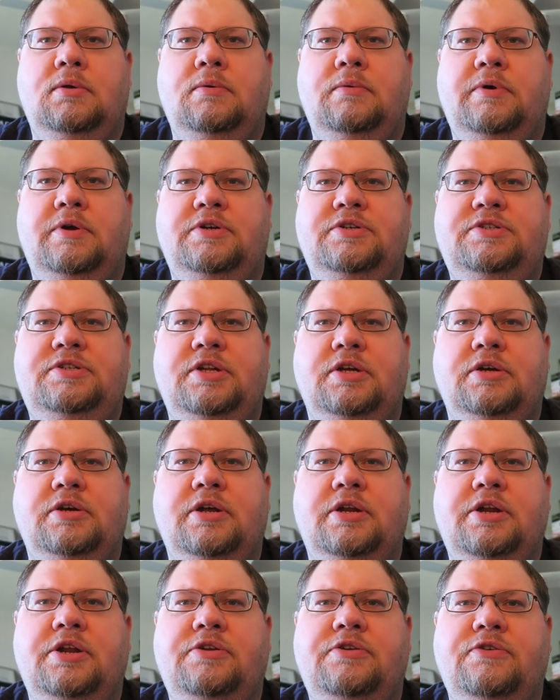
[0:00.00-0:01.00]
We're still
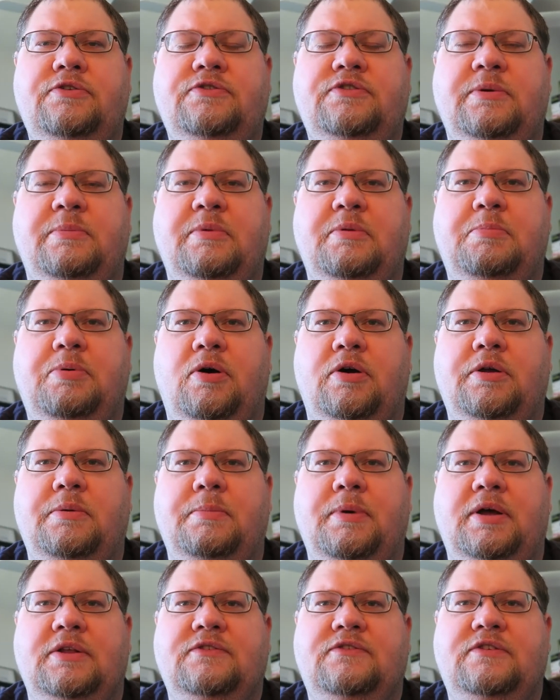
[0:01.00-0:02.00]
going to do some of the
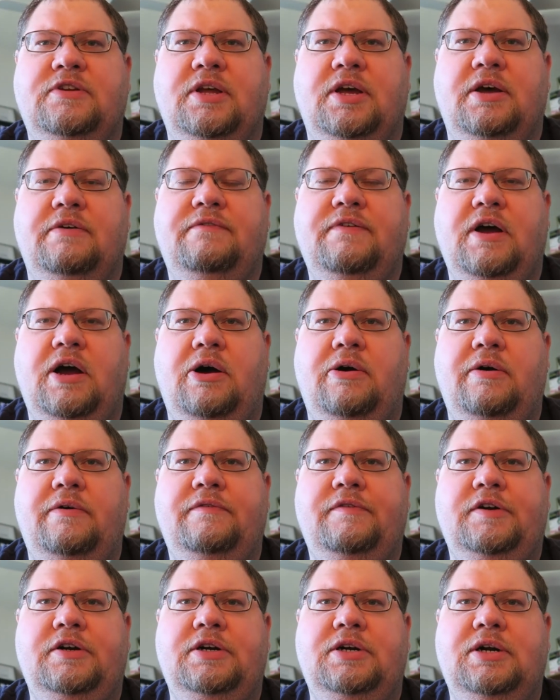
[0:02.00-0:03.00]
Pokemon stuff,
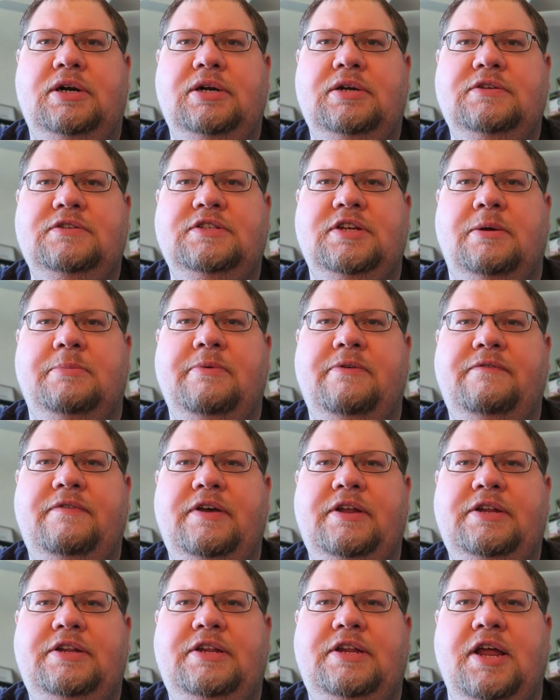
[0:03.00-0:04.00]
however, some of
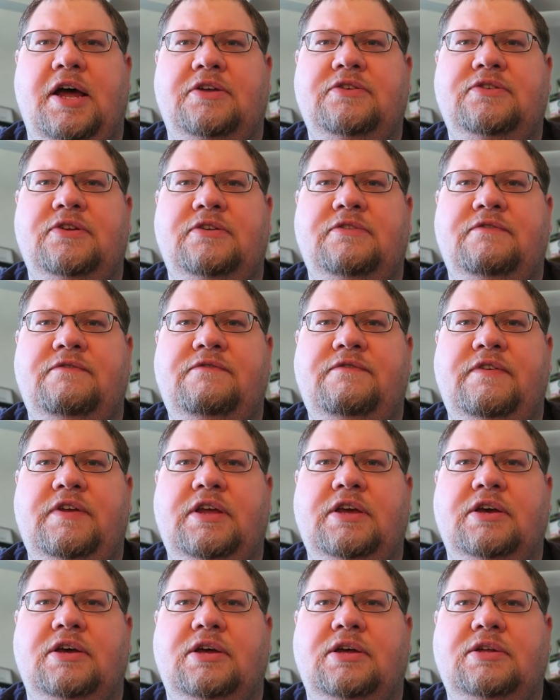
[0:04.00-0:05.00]
it doesn't
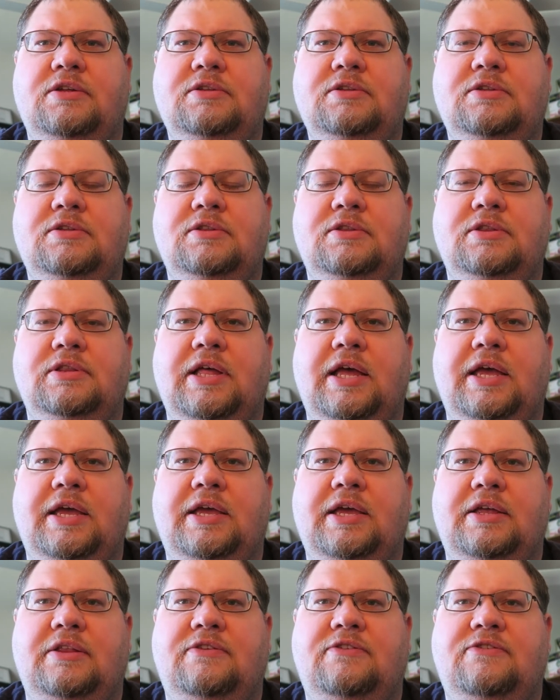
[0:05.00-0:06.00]
feel
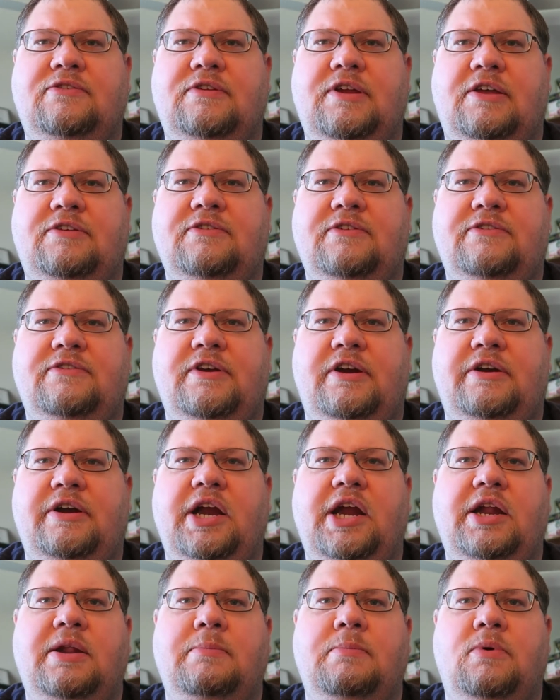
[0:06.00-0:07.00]
like it's
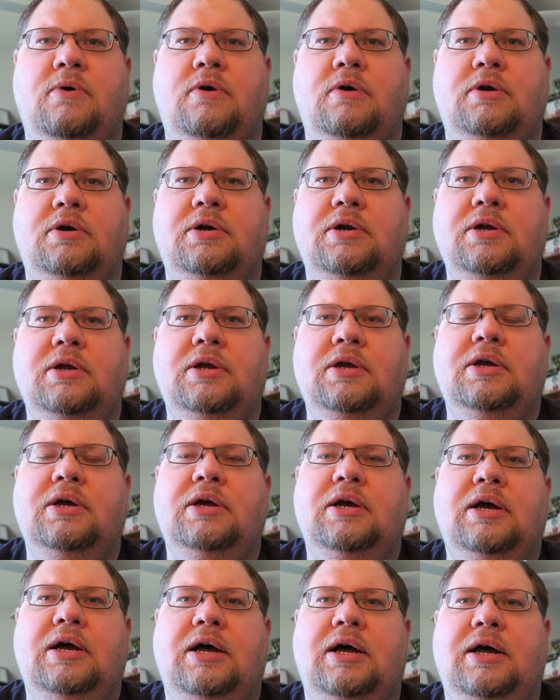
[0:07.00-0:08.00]
necessary anymore.
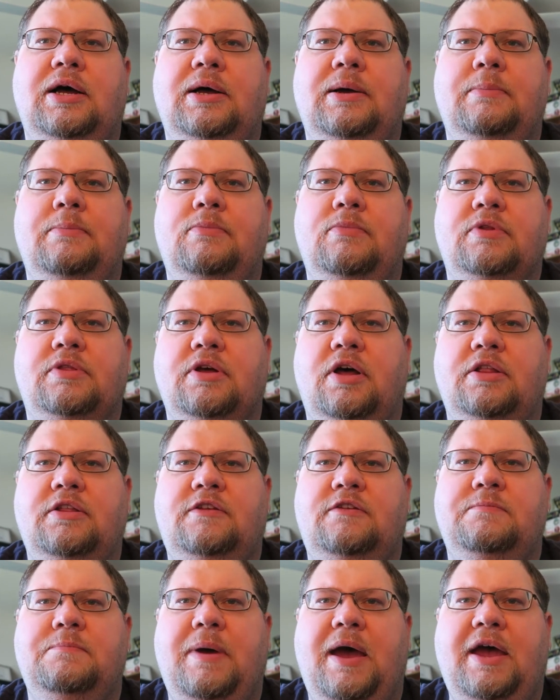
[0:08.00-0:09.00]
With all
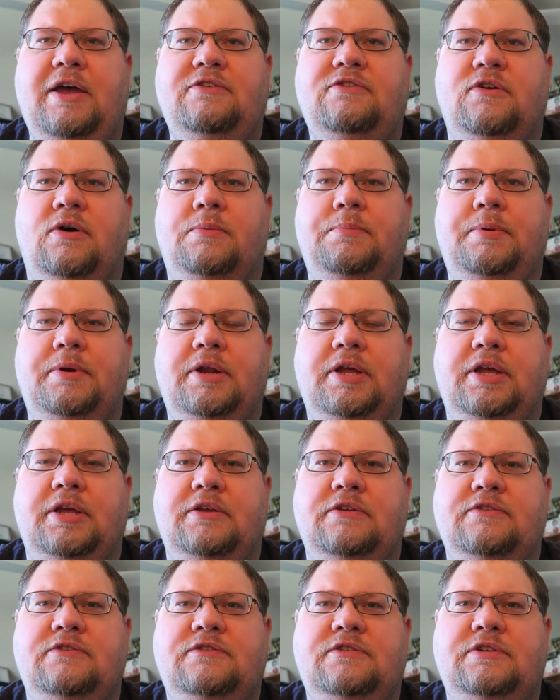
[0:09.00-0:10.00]
these mass
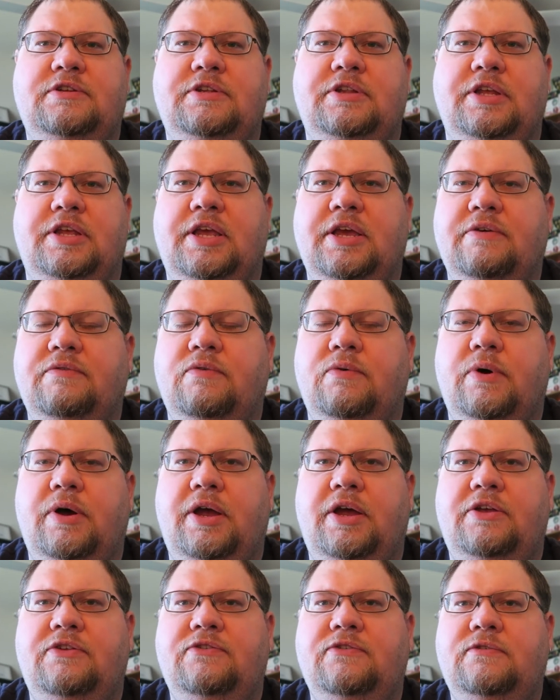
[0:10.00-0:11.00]
openings, the
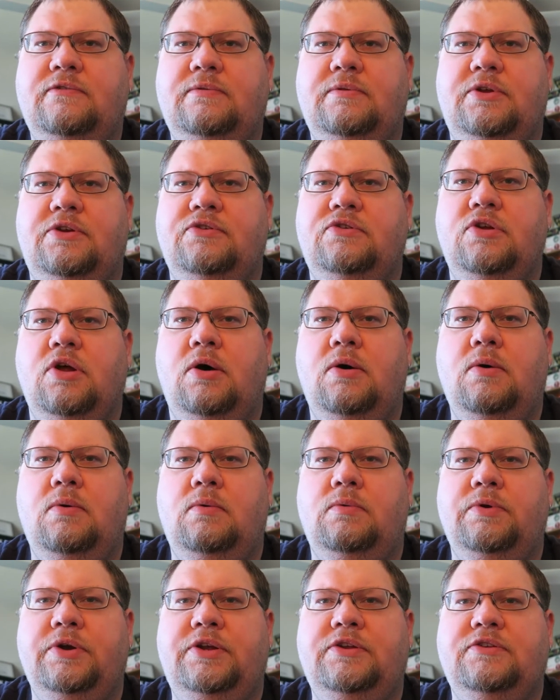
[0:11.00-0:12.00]
giveaways, there's no
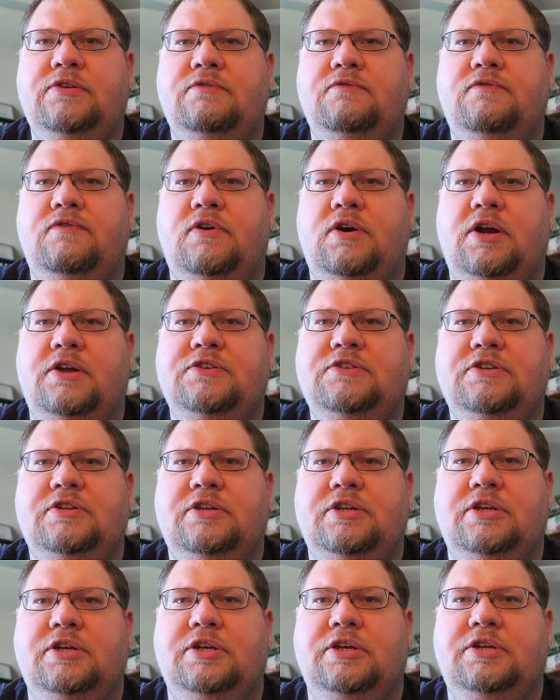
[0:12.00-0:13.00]
reason for us
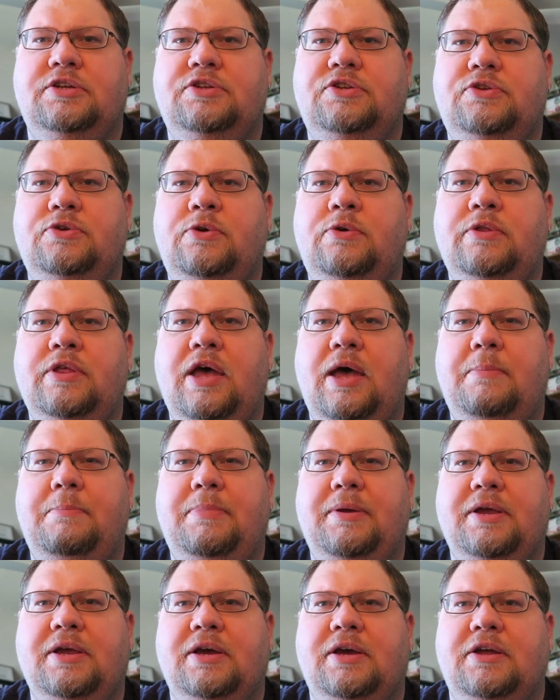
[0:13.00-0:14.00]
to do that
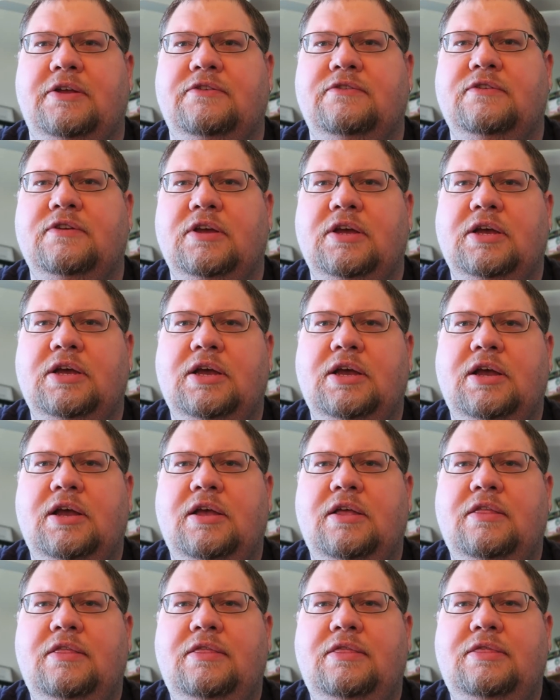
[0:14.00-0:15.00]
because
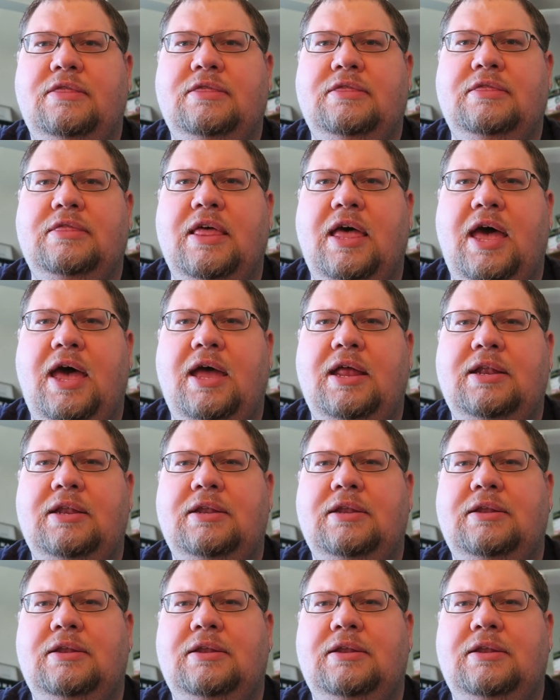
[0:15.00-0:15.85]
that